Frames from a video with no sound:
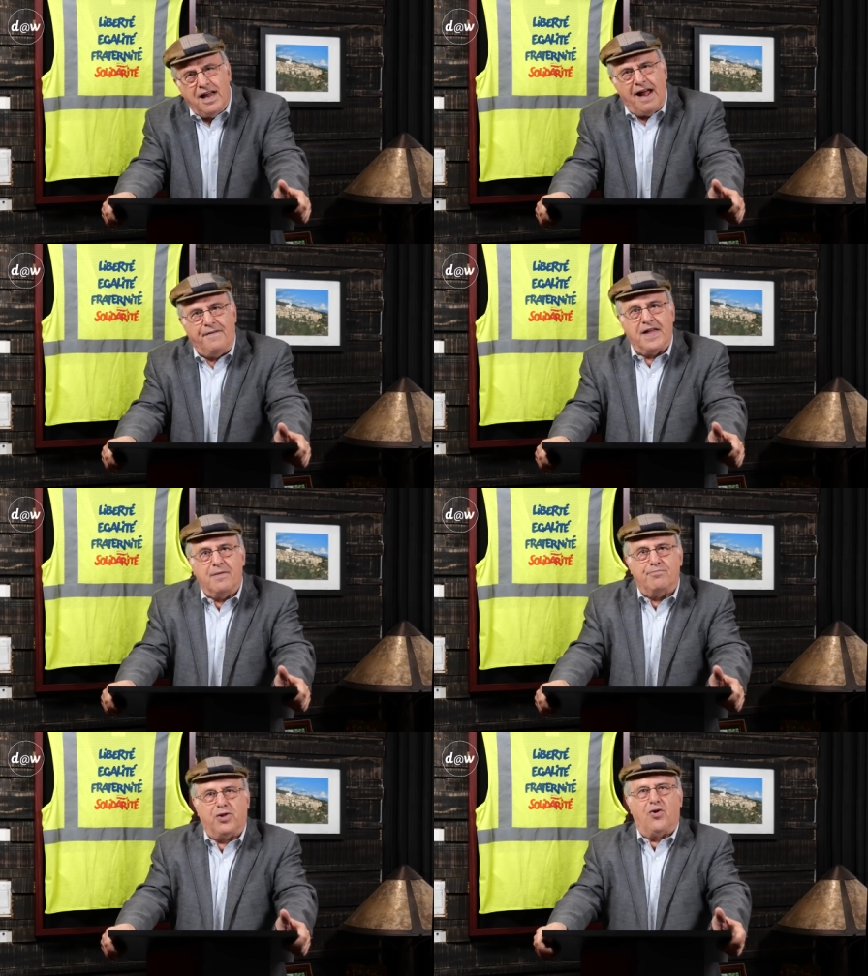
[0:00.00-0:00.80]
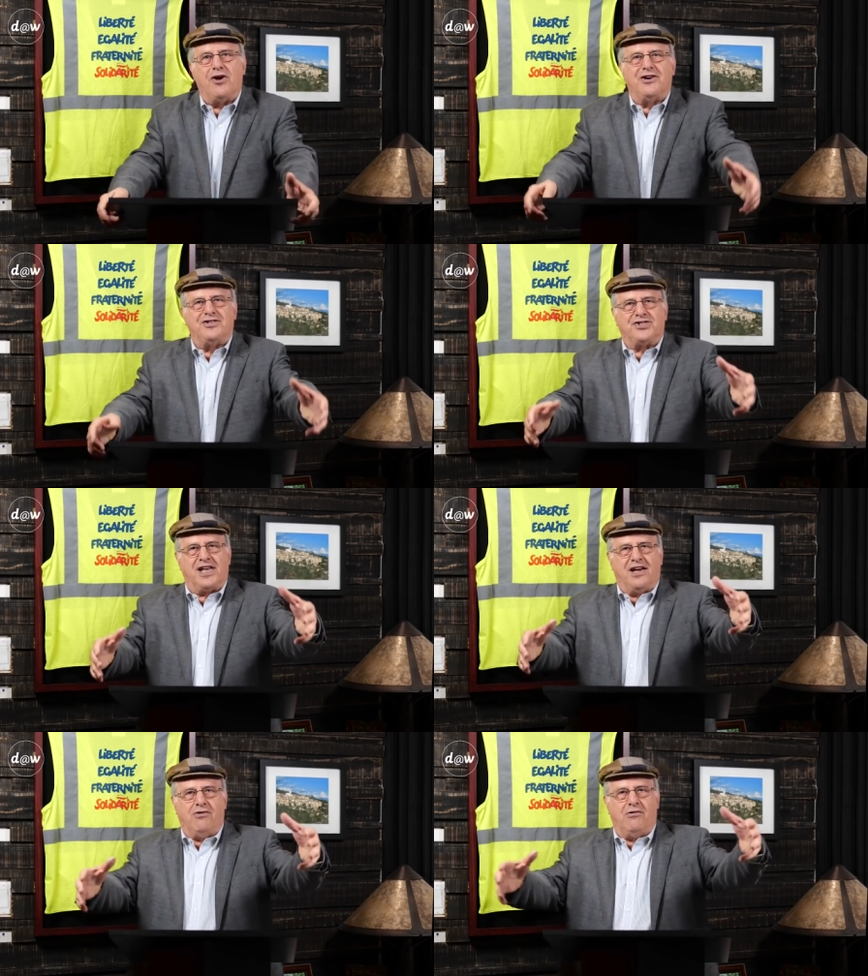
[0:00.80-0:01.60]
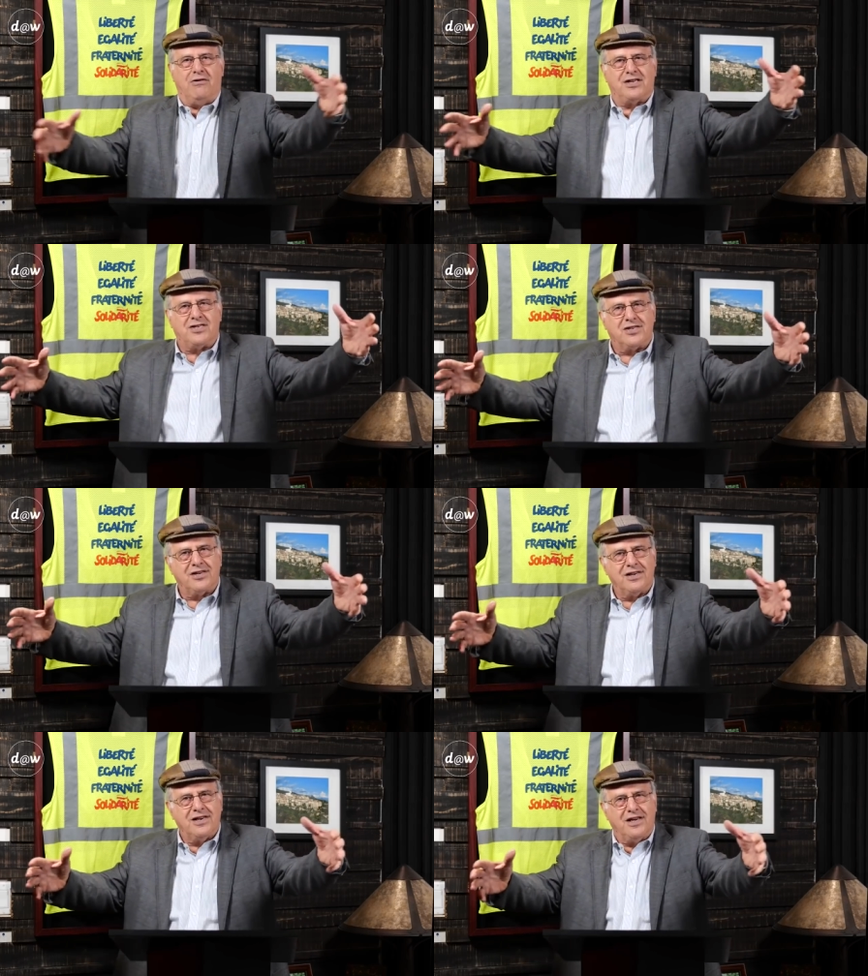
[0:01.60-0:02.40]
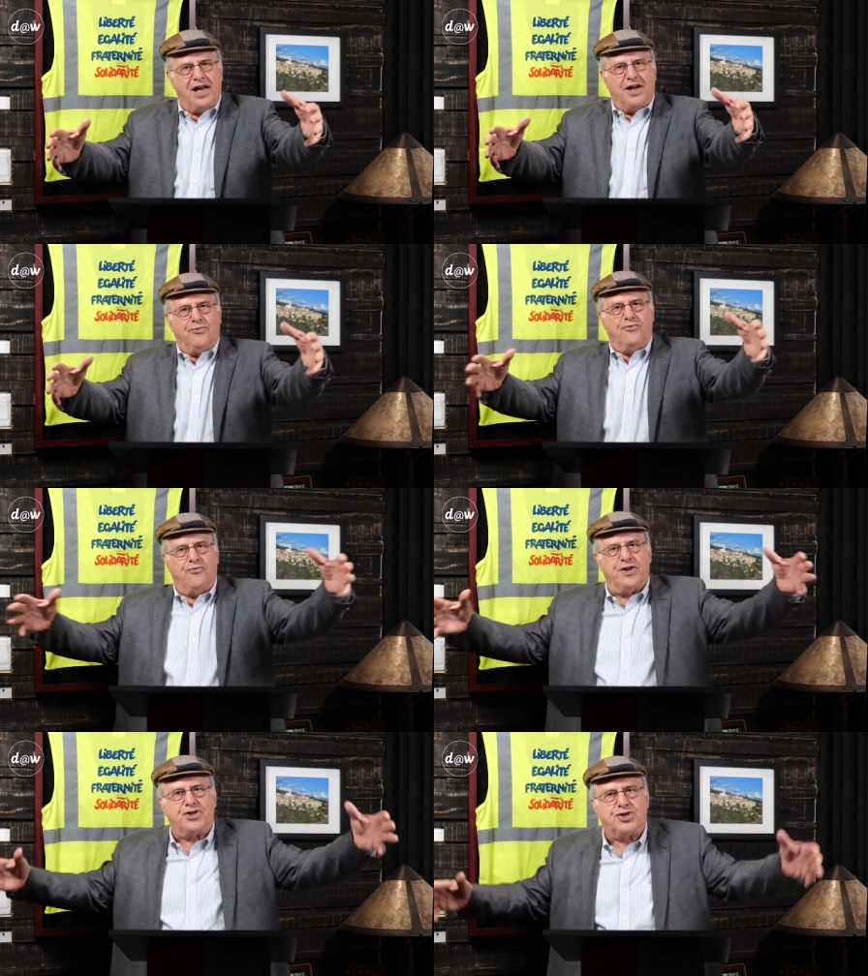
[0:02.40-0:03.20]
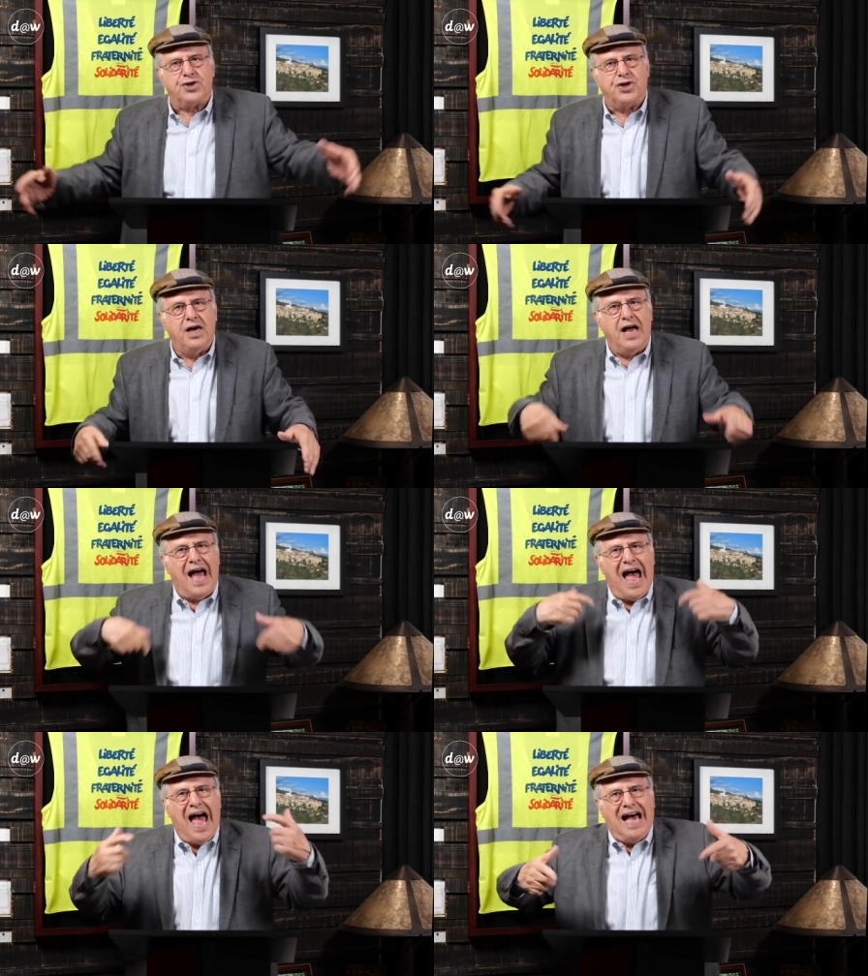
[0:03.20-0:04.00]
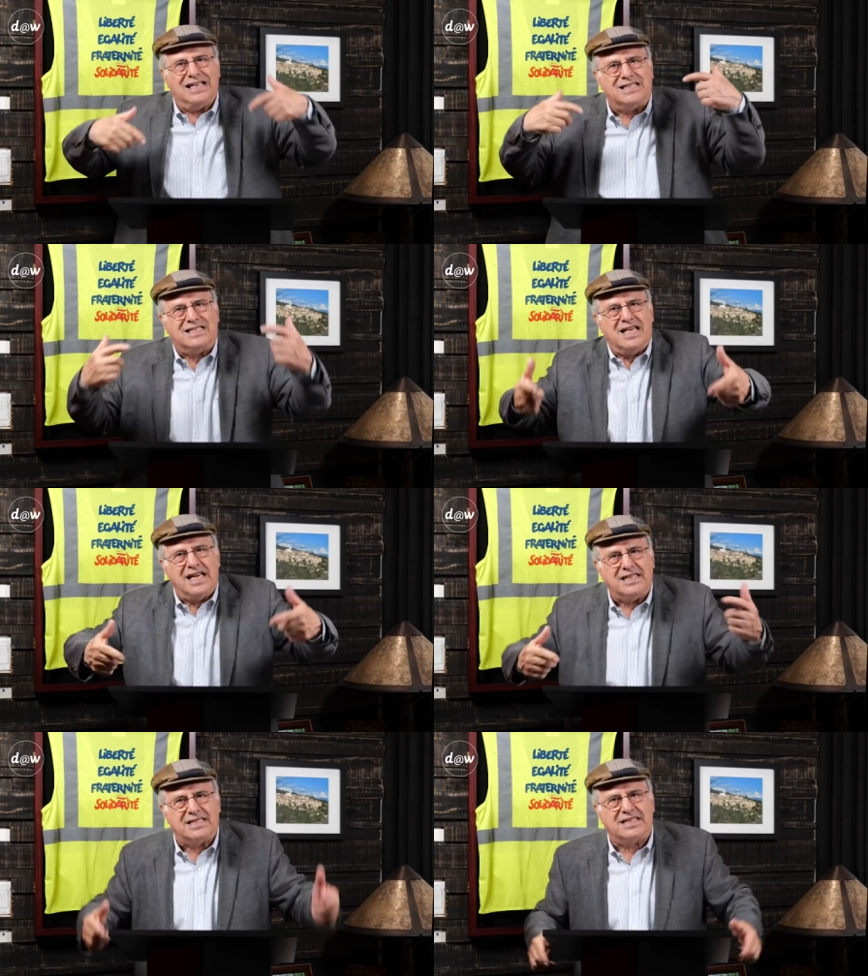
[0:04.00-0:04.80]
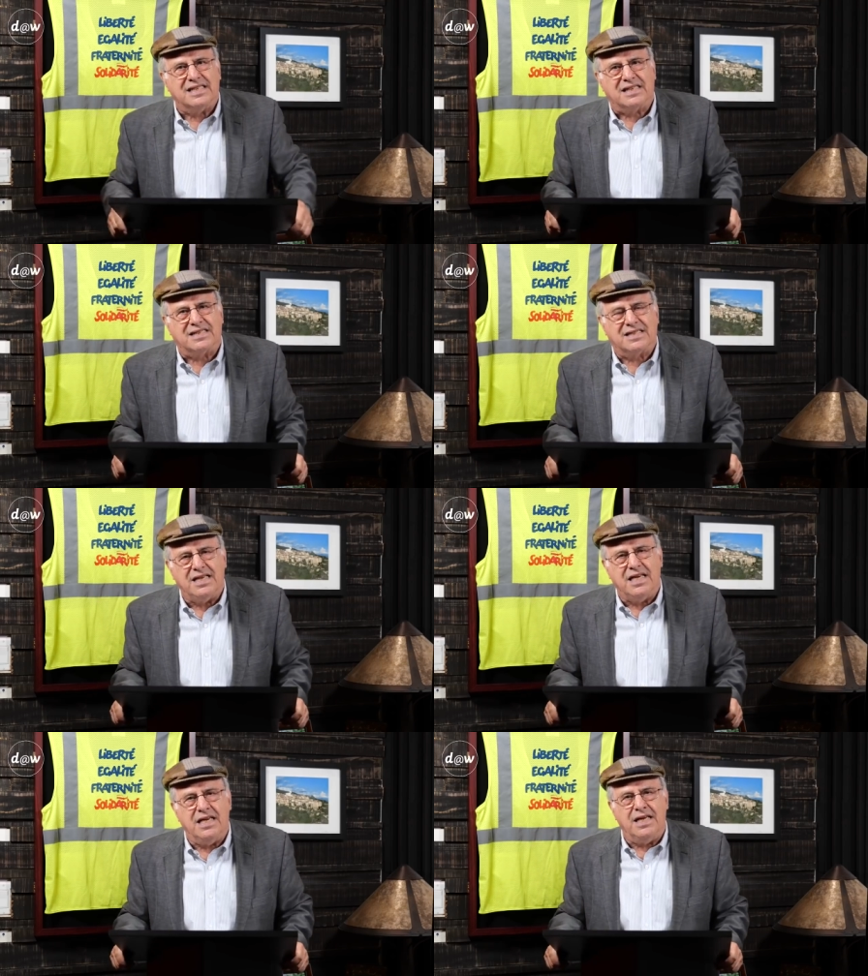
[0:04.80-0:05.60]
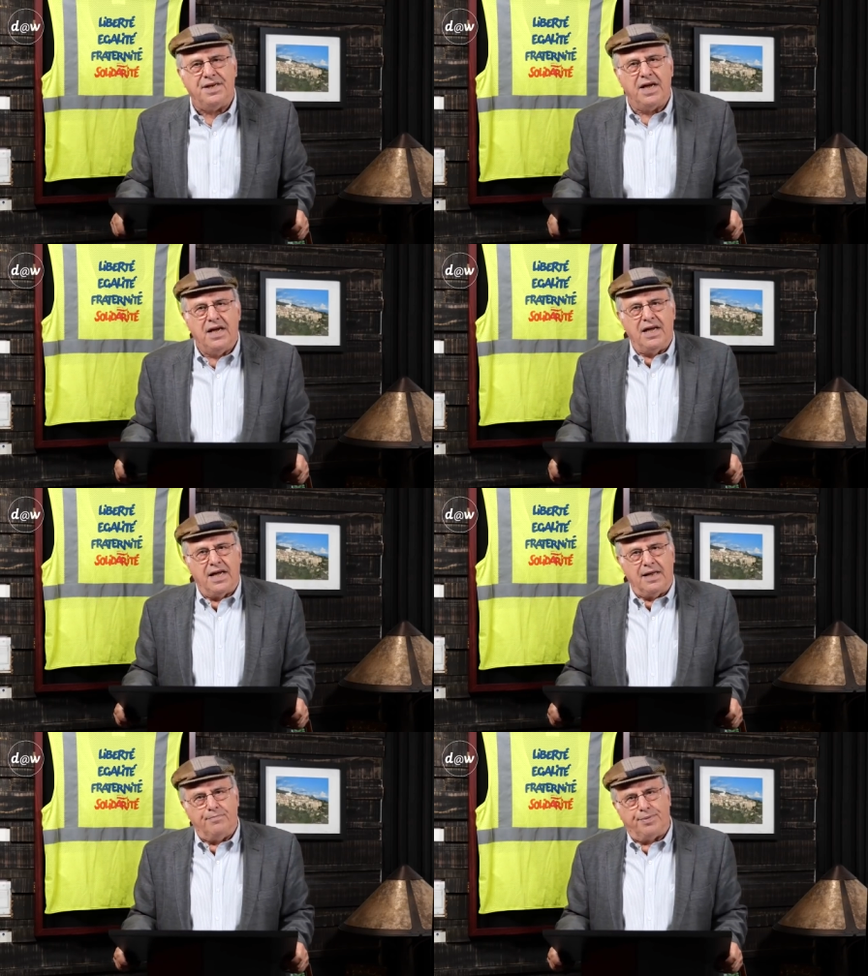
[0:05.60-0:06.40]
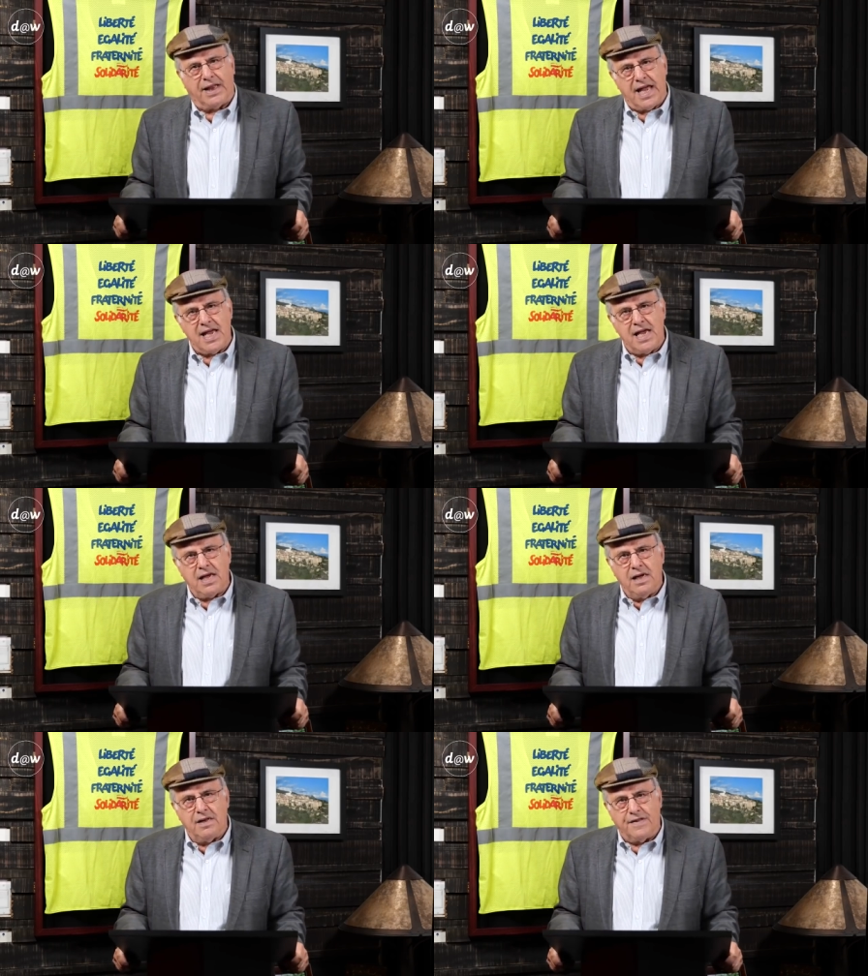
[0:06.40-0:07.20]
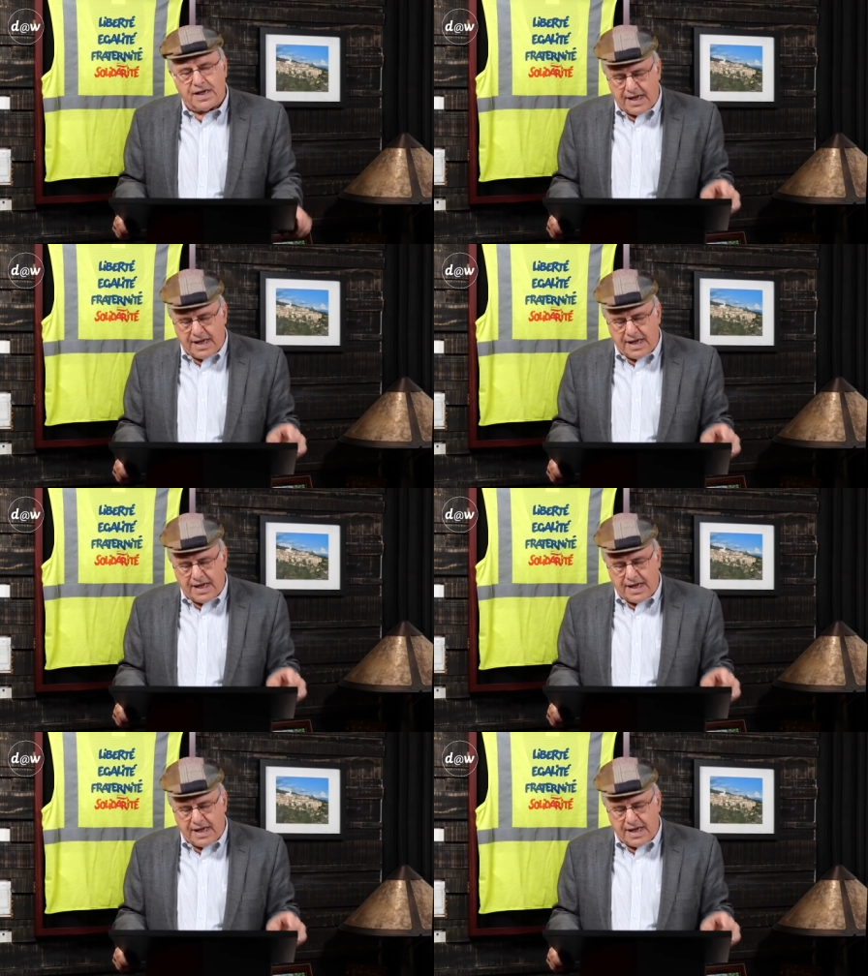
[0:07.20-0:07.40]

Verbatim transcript: and the employers get richer and richer as they succeed in playing the